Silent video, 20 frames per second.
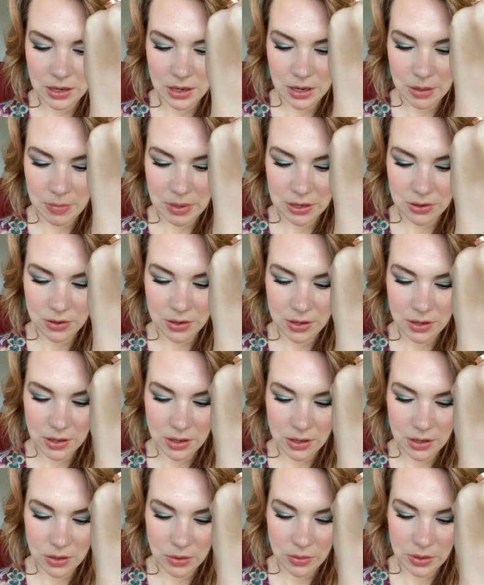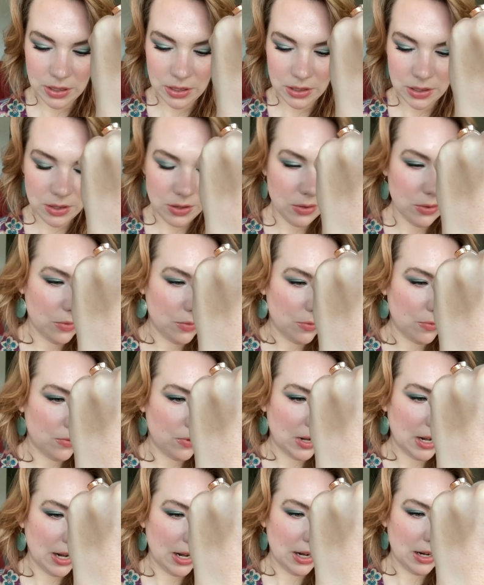I'm actually gonna go into
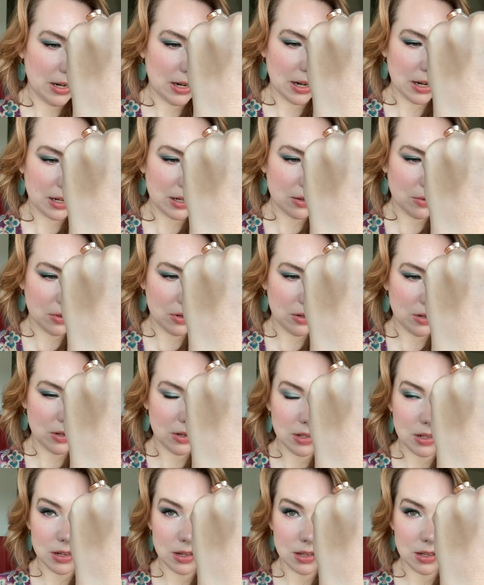Fay next, which is the